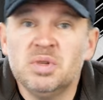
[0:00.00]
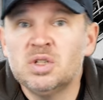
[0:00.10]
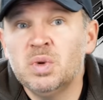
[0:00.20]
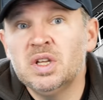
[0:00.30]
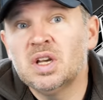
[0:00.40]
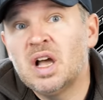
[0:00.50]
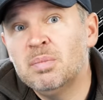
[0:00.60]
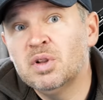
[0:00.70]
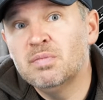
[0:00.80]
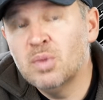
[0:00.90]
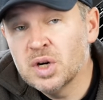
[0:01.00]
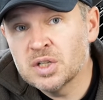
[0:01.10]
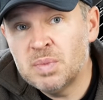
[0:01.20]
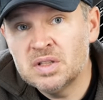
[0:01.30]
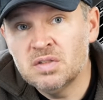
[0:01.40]
between a couple of more
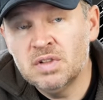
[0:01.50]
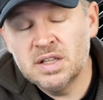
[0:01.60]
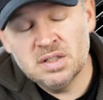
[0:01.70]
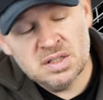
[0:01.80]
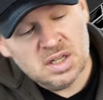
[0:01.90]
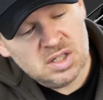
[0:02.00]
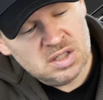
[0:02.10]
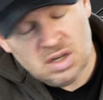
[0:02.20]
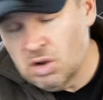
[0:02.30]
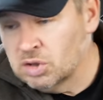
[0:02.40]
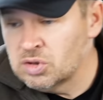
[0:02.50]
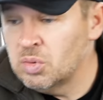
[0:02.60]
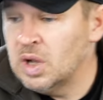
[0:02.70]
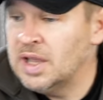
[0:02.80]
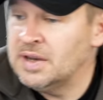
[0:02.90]
expensive lenses, such as an ultra
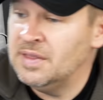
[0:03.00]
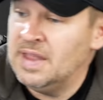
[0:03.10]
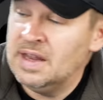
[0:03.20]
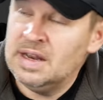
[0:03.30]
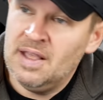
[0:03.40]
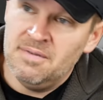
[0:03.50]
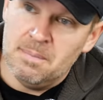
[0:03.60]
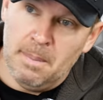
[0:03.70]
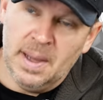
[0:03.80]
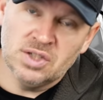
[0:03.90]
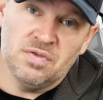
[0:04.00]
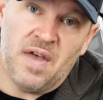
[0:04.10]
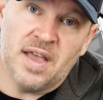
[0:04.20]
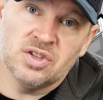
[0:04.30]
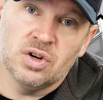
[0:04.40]
wide and then a much
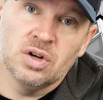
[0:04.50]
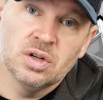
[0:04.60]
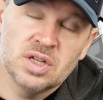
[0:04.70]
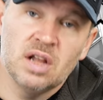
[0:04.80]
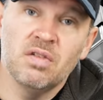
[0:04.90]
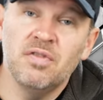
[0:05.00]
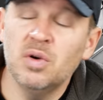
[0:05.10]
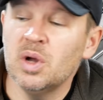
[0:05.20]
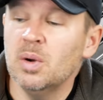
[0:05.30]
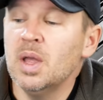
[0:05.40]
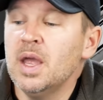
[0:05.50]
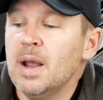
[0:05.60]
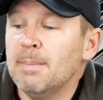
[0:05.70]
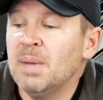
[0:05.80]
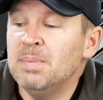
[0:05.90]
faster telephoto.
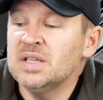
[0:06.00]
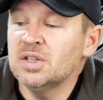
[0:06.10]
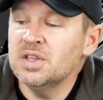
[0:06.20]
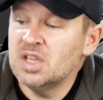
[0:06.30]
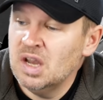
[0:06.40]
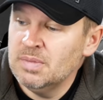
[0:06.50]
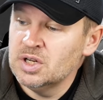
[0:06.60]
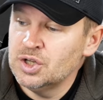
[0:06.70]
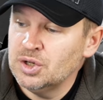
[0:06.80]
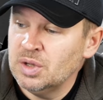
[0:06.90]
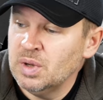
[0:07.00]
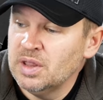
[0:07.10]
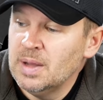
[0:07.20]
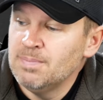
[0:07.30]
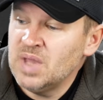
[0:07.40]
But based on the camera you're shooting
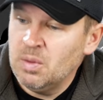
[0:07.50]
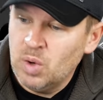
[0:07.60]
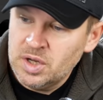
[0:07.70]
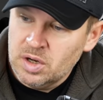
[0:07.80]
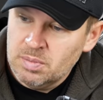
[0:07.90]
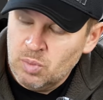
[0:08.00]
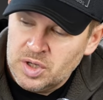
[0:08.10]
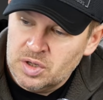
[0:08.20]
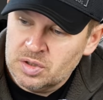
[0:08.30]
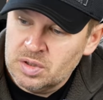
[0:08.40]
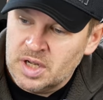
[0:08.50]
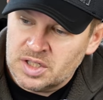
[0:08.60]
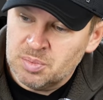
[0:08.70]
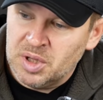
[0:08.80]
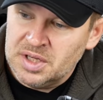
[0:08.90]
with, and what you're what you're
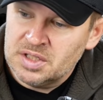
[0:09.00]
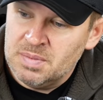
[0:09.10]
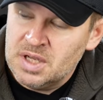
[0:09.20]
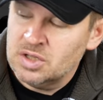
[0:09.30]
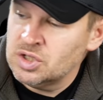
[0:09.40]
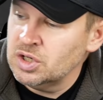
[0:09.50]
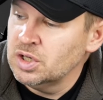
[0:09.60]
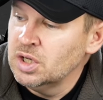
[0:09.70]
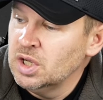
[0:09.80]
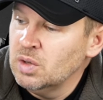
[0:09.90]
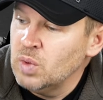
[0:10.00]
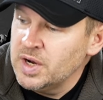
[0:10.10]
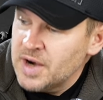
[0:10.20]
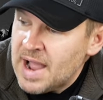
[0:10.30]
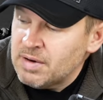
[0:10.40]
explaining to me is your
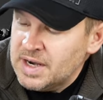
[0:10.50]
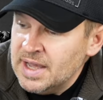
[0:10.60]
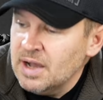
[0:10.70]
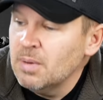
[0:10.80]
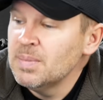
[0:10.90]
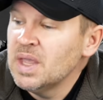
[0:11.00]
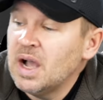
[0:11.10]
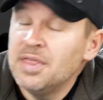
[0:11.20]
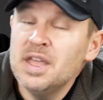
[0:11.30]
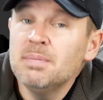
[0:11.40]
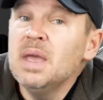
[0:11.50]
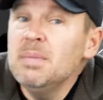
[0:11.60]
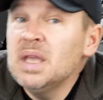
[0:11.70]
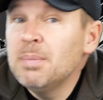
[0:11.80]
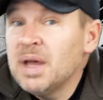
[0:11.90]
where you're at right now, I think
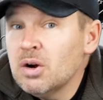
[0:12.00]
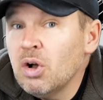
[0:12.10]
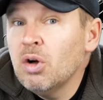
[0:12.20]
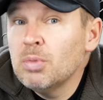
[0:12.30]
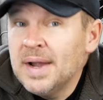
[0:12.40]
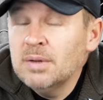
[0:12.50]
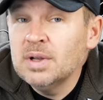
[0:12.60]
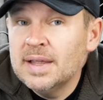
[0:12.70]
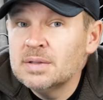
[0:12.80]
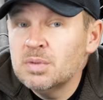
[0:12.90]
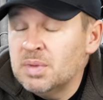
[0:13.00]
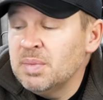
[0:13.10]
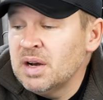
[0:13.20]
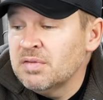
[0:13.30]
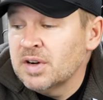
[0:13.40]
maybe a better all round lens would be
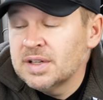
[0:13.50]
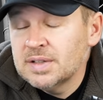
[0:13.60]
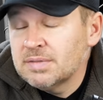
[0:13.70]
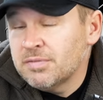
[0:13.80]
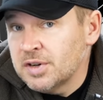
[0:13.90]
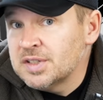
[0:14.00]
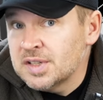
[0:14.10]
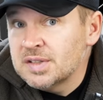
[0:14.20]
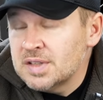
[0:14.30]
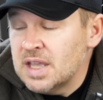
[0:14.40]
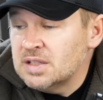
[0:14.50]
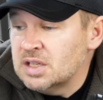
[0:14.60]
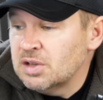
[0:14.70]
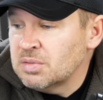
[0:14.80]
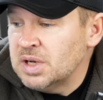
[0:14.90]
better for you. Like for instance, the
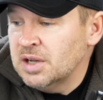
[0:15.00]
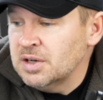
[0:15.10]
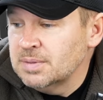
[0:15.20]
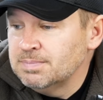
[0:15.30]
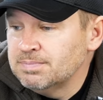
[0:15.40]
18 to 300.